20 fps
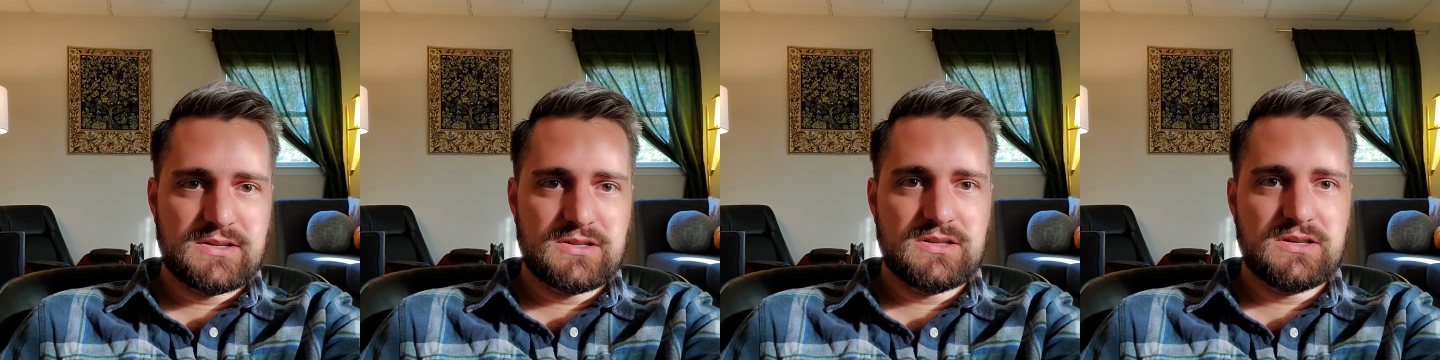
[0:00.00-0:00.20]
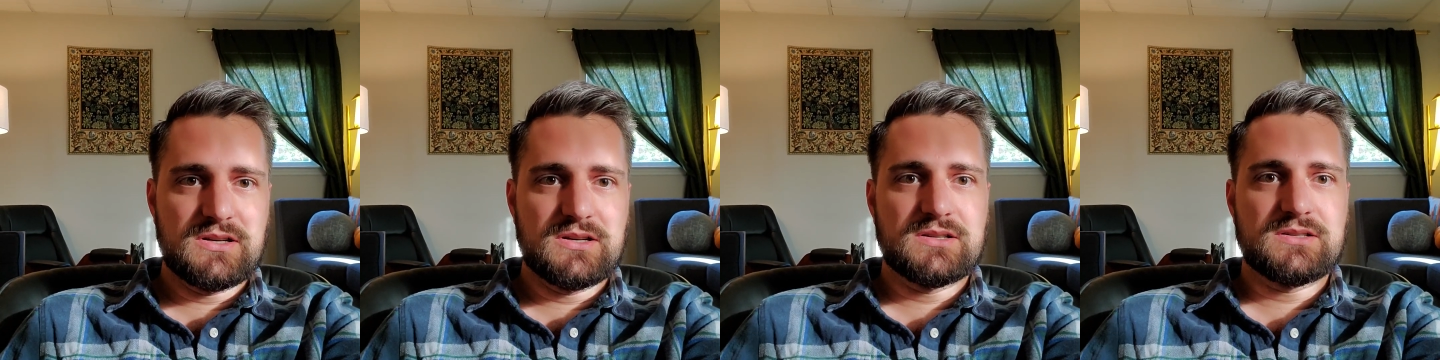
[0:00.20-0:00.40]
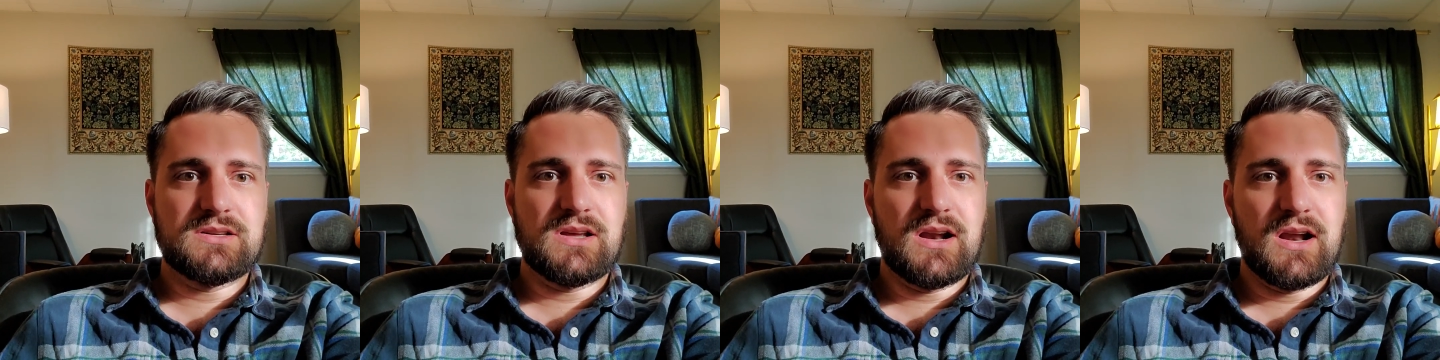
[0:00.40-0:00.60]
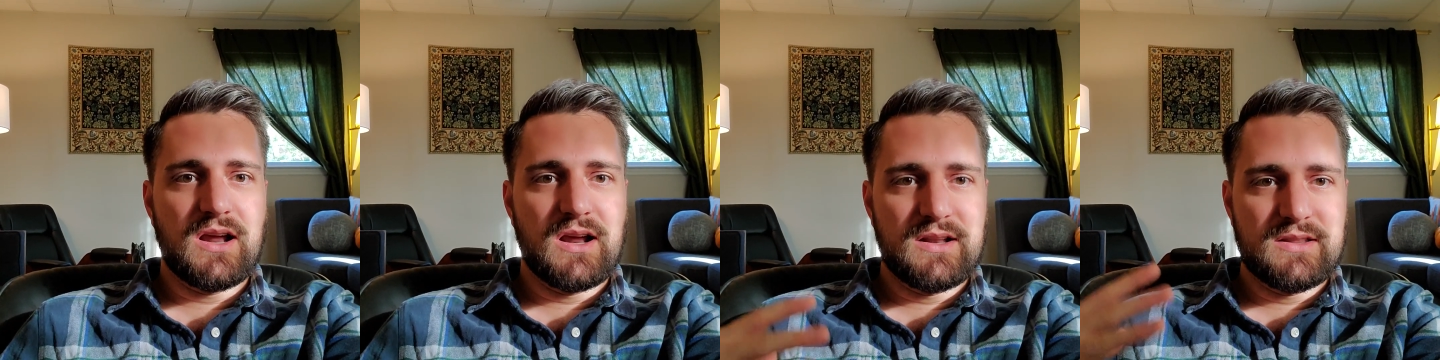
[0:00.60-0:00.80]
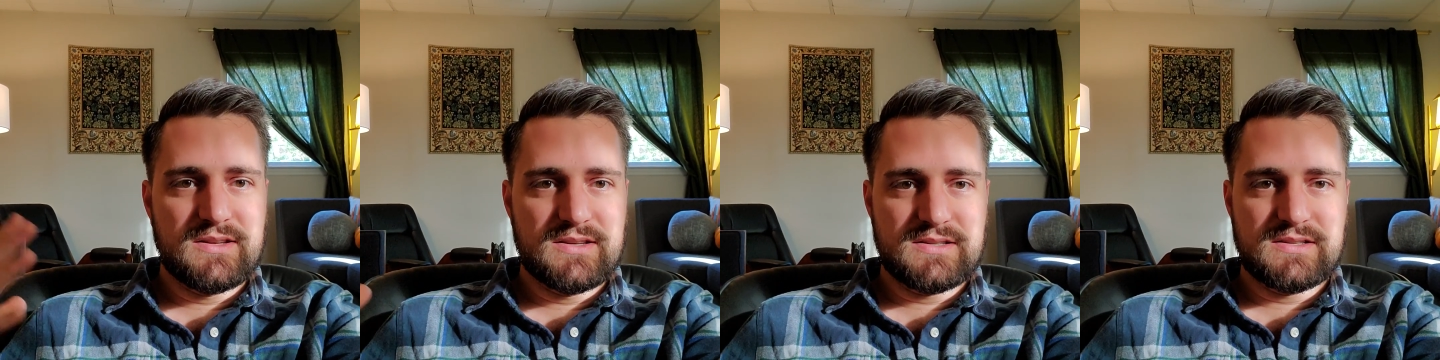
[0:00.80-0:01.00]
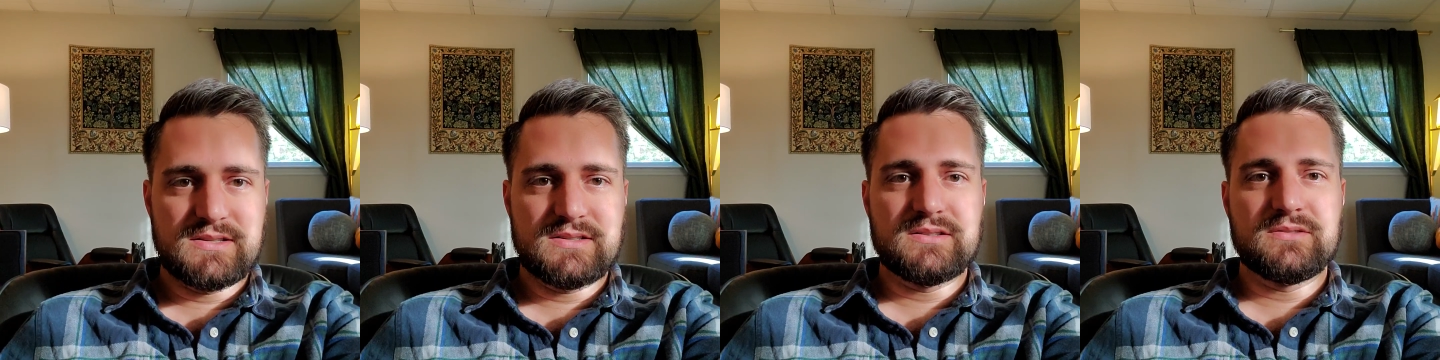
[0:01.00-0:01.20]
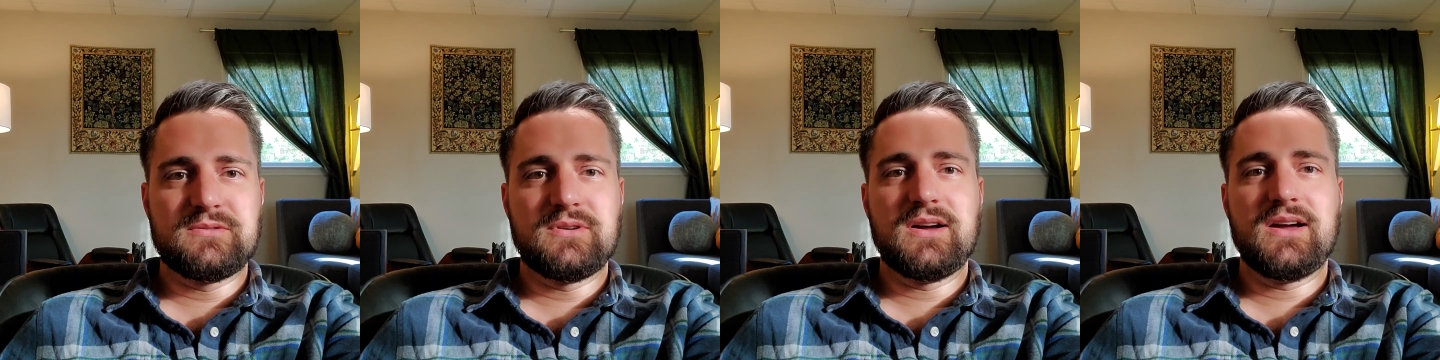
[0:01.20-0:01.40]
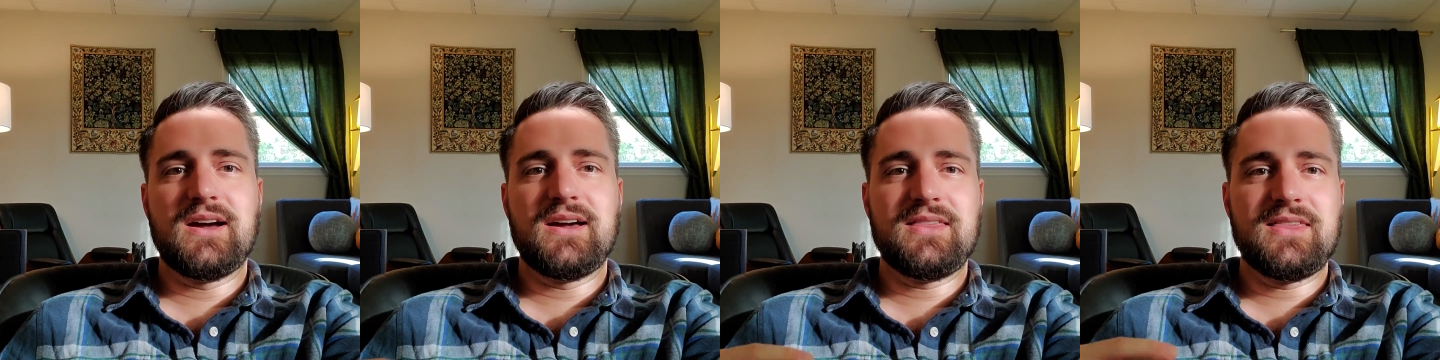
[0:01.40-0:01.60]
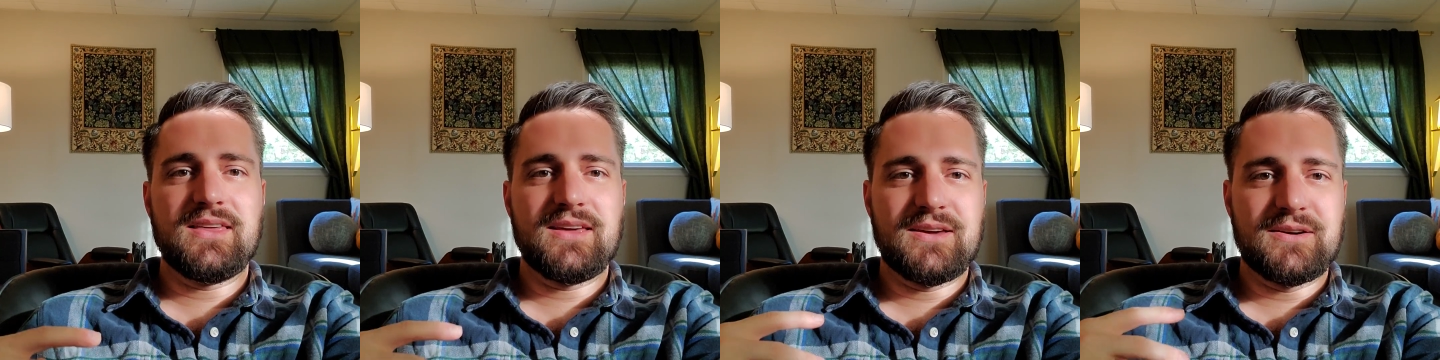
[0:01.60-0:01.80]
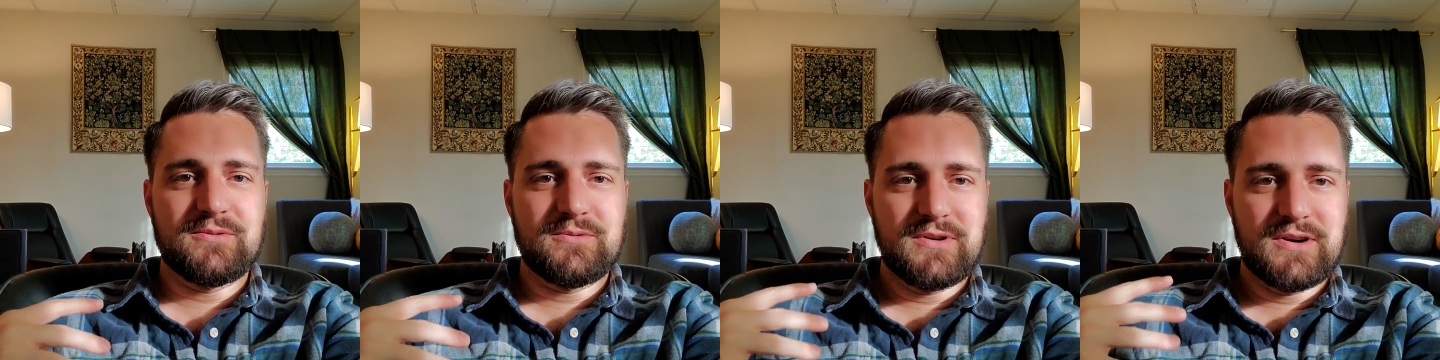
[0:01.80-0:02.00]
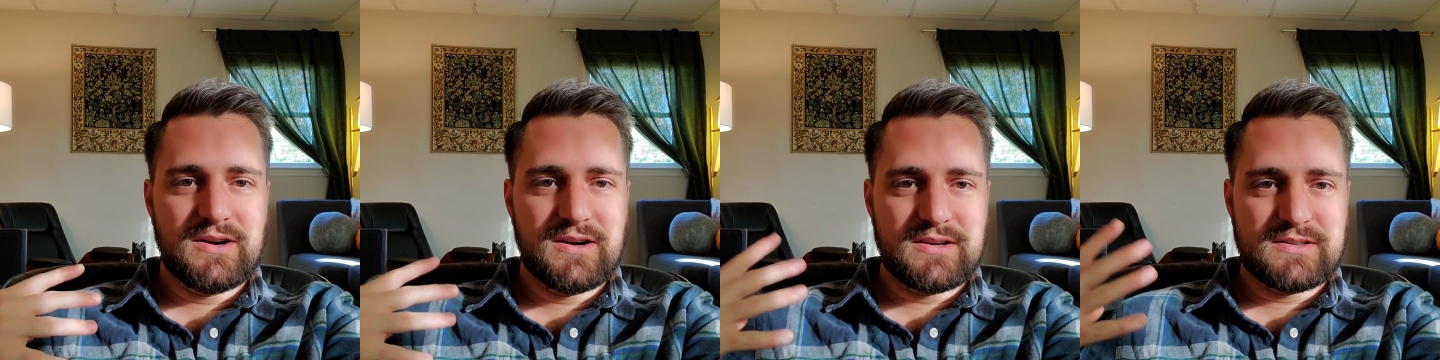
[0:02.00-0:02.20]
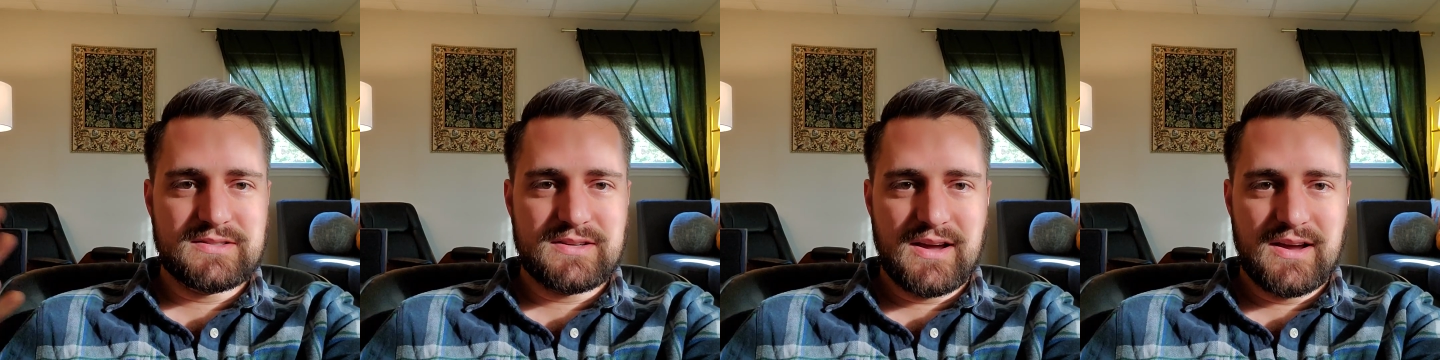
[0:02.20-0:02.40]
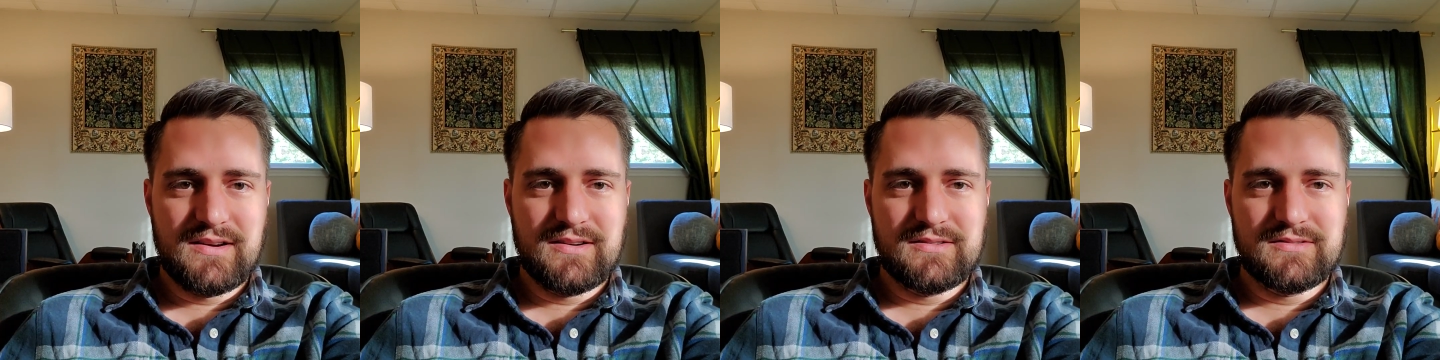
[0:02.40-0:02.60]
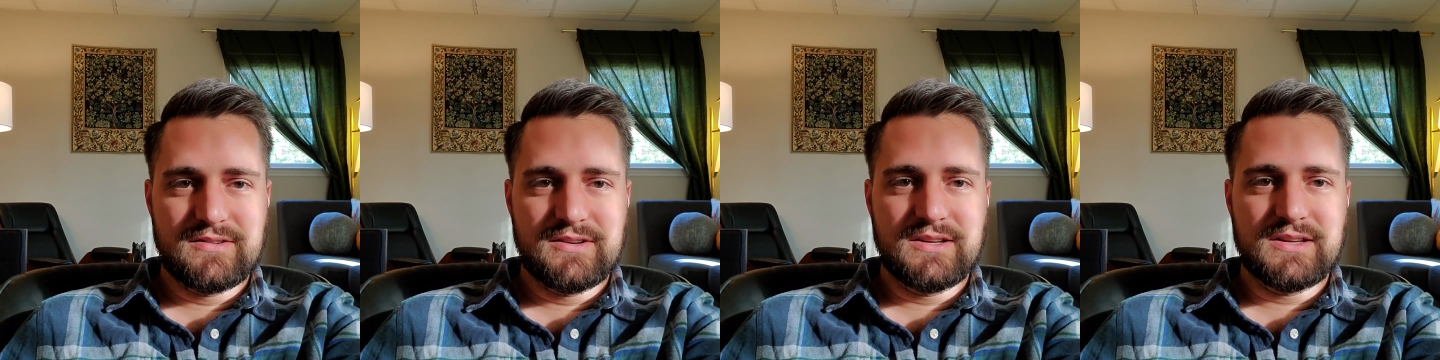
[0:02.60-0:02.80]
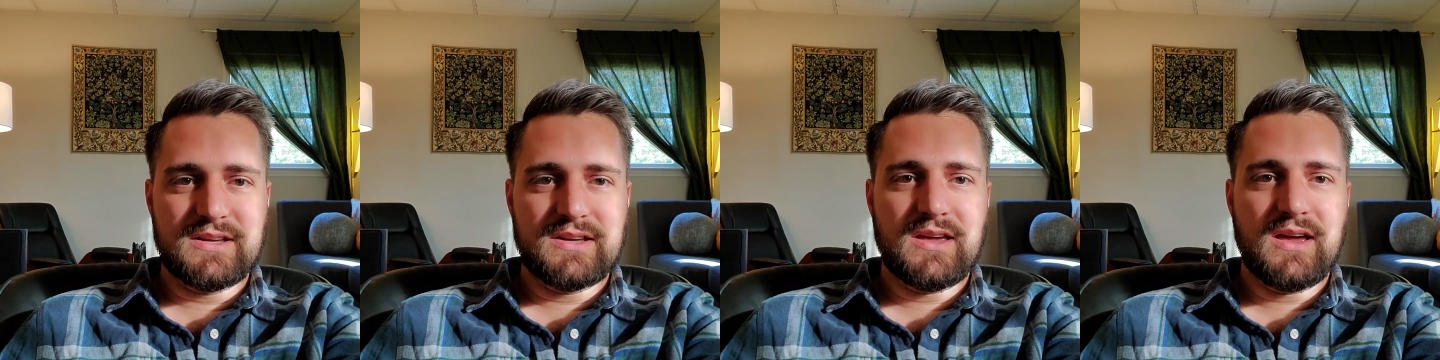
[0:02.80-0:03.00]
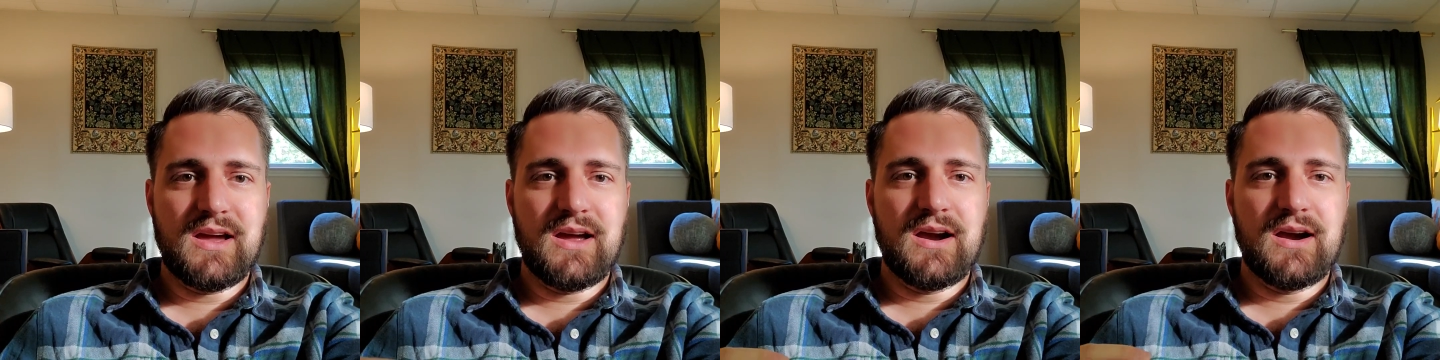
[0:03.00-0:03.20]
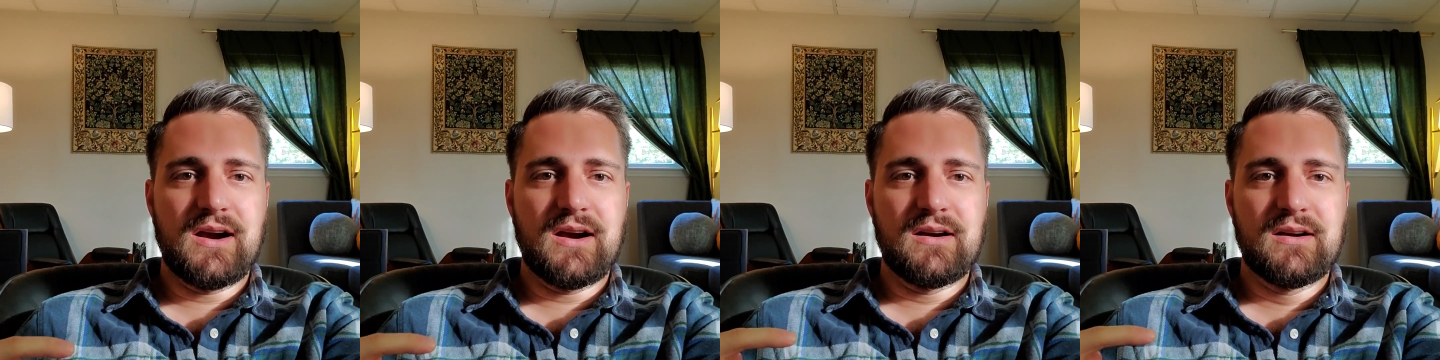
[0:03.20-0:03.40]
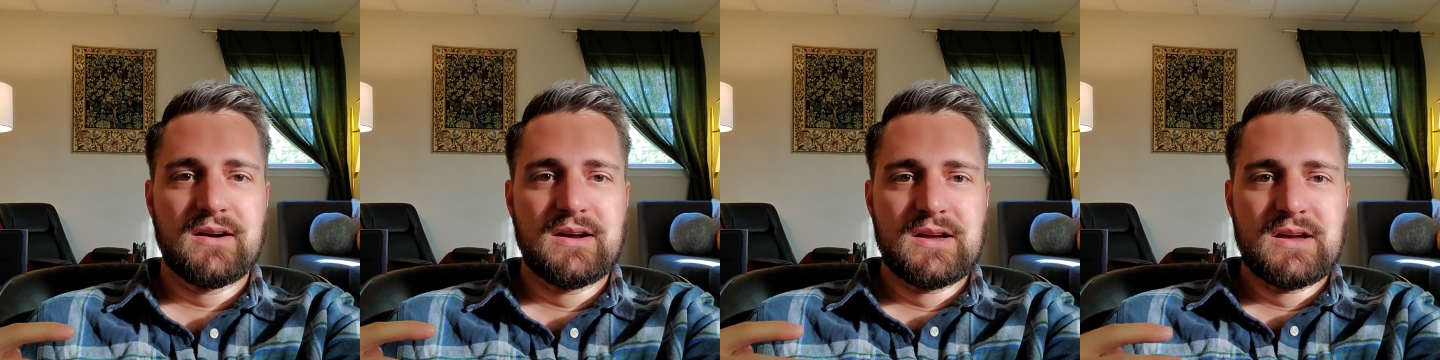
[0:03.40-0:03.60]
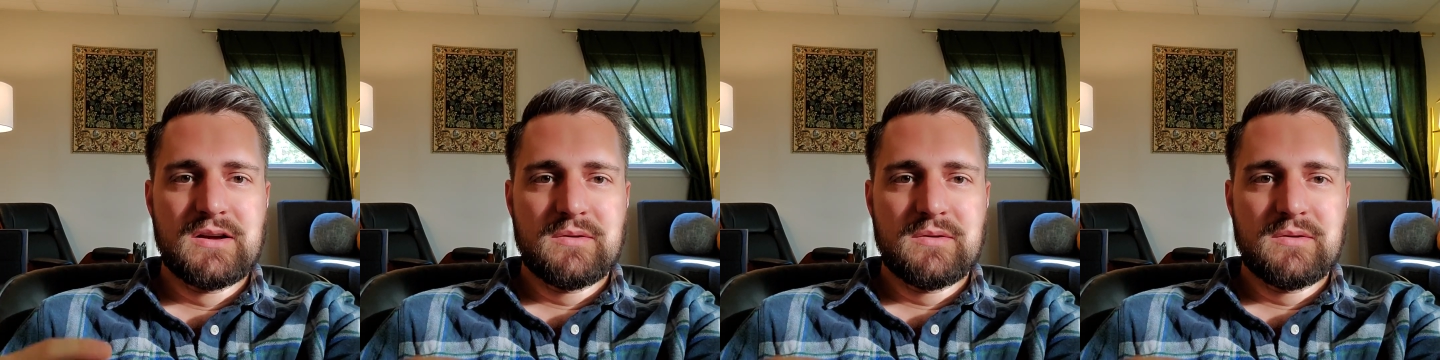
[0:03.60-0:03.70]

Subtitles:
She just said, "This is the way I think it works. I don't really care."